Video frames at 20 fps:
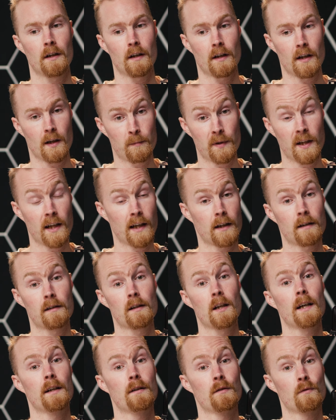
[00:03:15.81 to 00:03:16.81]
and applying a
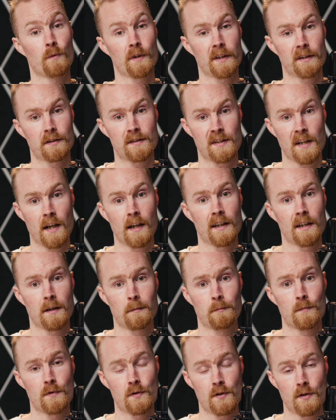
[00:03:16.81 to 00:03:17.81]
LUT in real
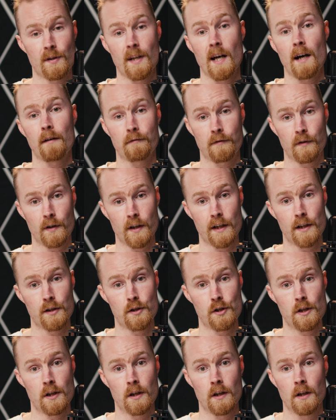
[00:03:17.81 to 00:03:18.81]
time to that
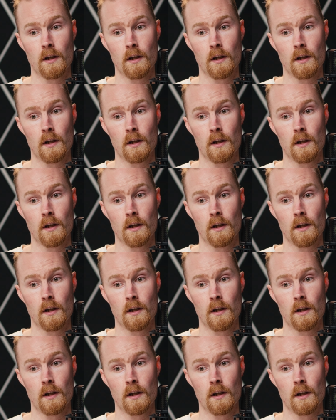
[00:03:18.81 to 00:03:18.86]
footage,